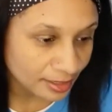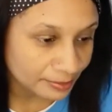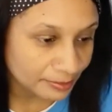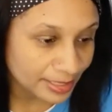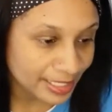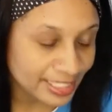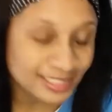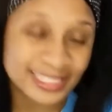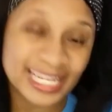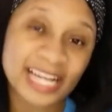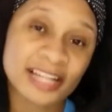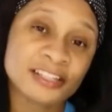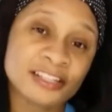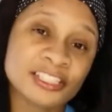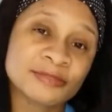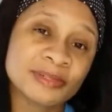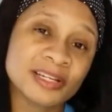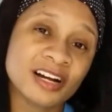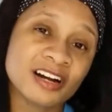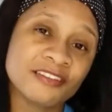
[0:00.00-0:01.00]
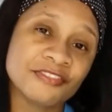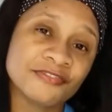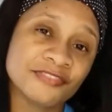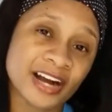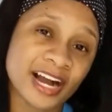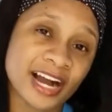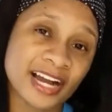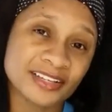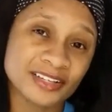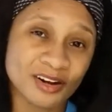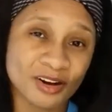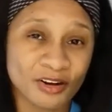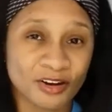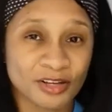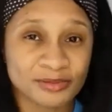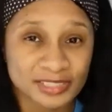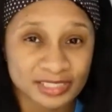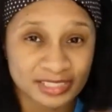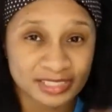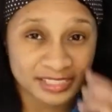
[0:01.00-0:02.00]
Acknowledgement of
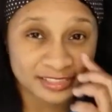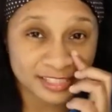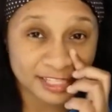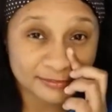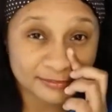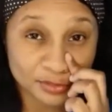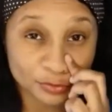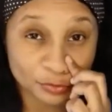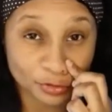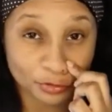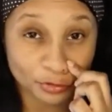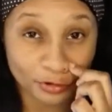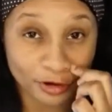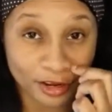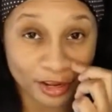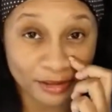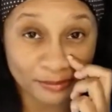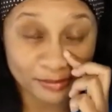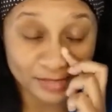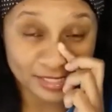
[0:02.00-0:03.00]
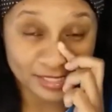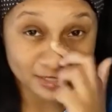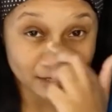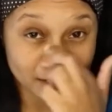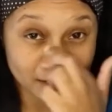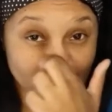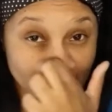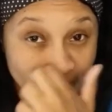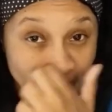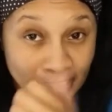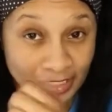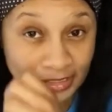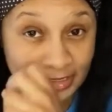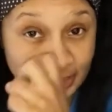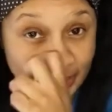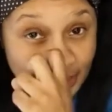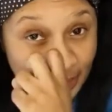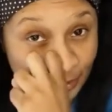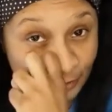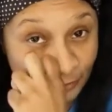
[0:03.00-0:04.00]
firearms and safety requirements. In the
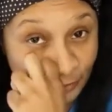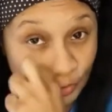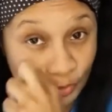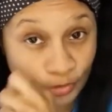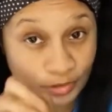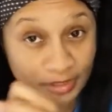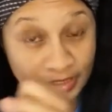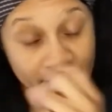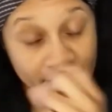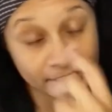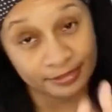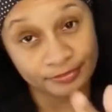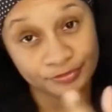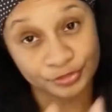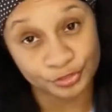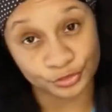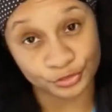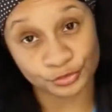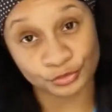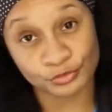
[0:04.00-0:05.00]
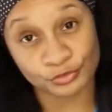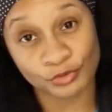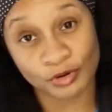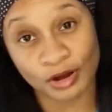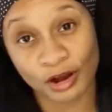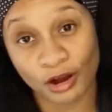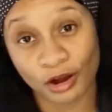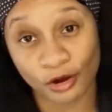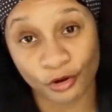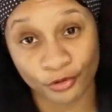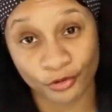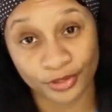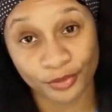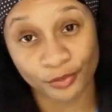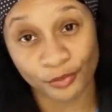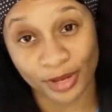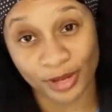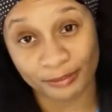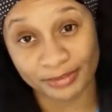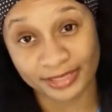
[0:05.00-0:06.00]
state of Florida, if you own a
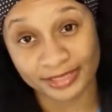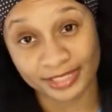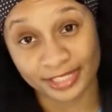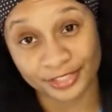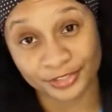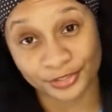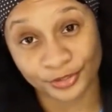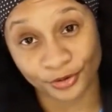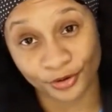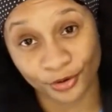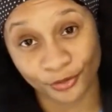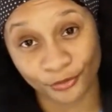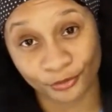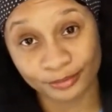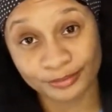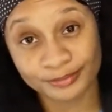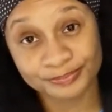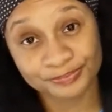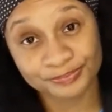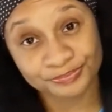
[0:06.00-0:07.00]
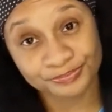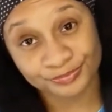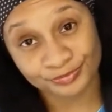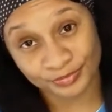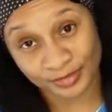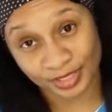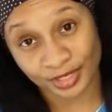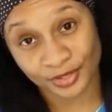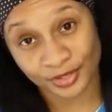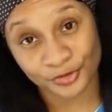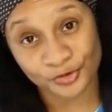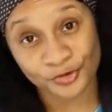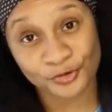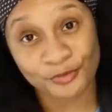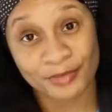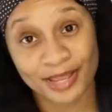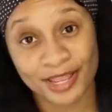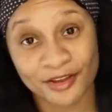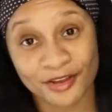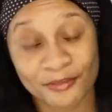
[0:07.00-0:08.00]
weapon in your home, you
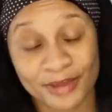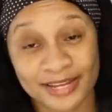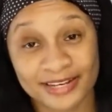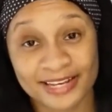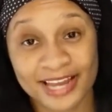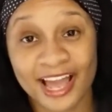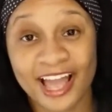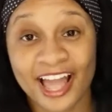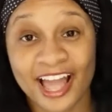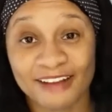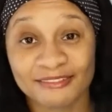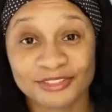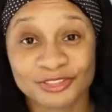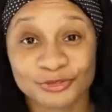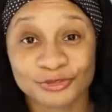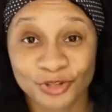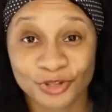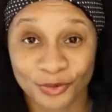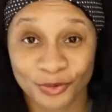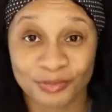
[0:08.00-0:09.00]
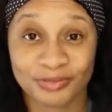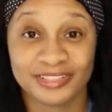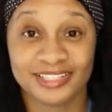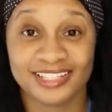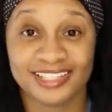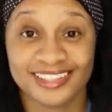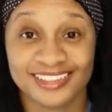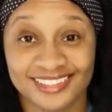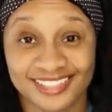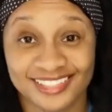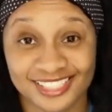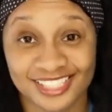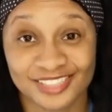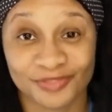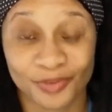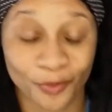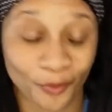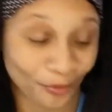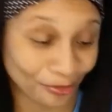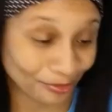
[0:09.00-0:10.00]
may or may not have to complete this
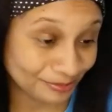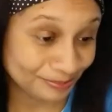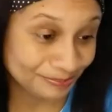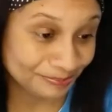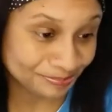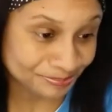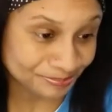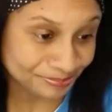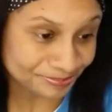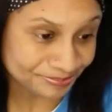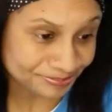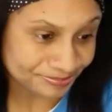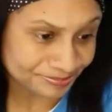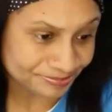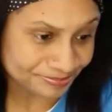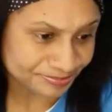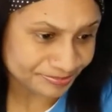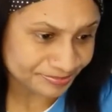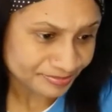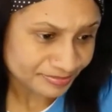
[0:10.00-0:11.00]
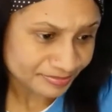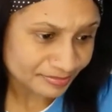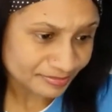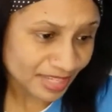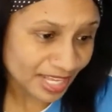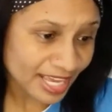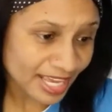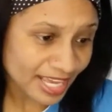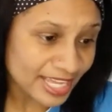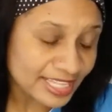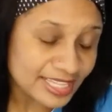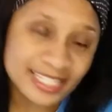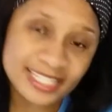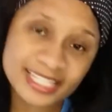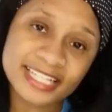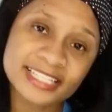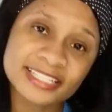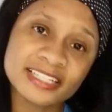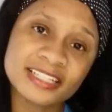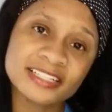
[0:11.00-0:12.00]
form. And
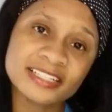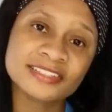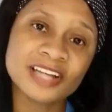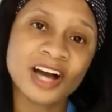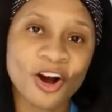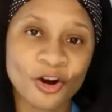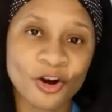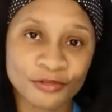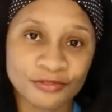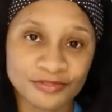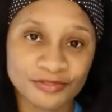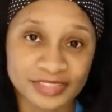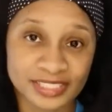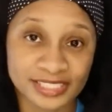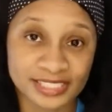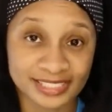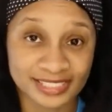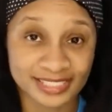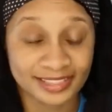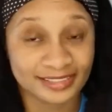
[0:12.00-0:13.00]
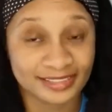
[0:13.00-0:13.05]
then the home visit.